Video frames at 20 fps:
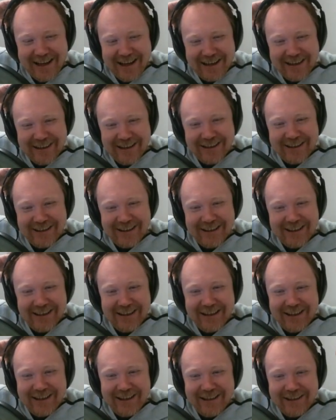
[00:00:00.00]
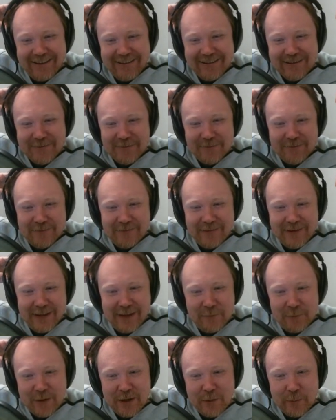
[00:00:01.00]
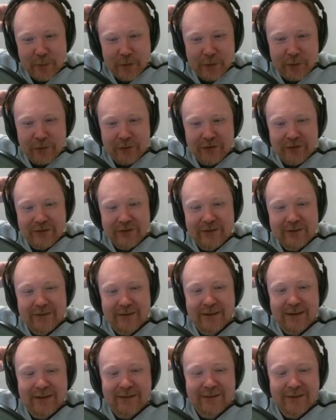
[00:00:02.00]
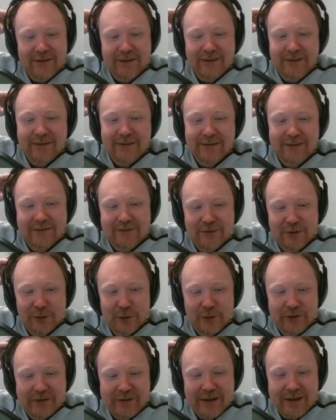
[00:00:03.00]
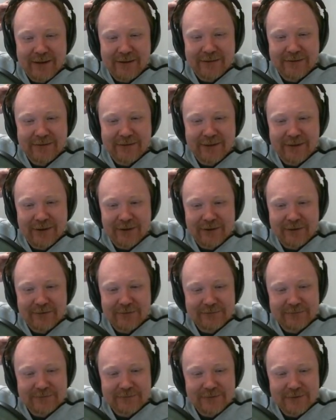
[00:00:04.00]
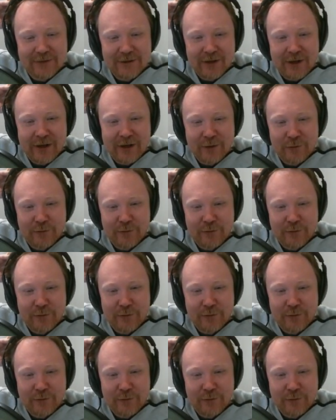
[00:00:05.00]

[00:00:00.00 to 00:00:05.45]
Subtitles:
And then he's hitting better poses, and he's got his fluids out, learning